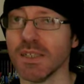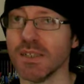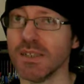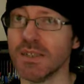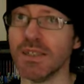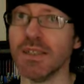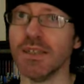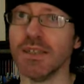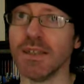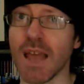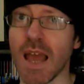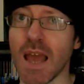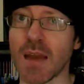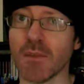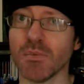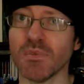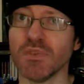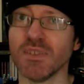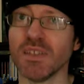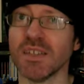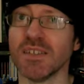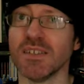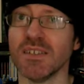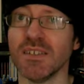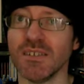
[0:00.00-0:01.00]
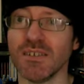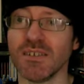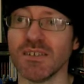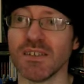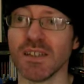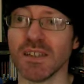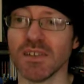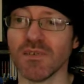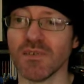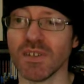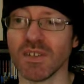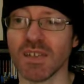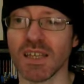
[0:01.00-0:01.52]
Didn't happen. They didn't
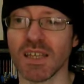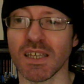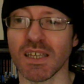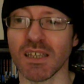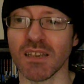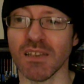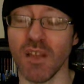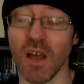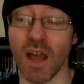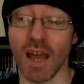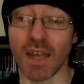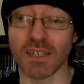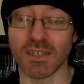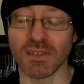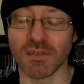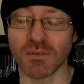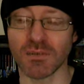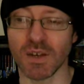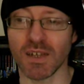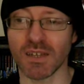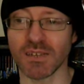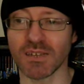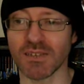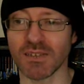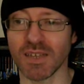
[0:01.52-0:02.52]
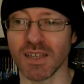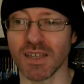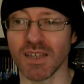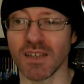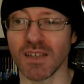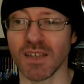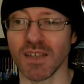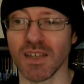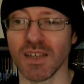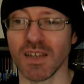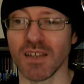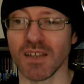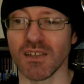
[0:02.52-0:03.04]
deliver. They lied to us.
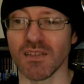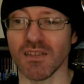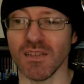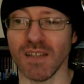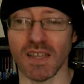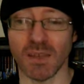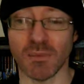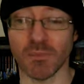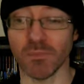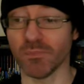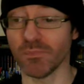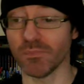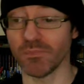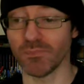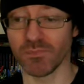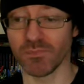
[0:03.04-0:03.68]
They they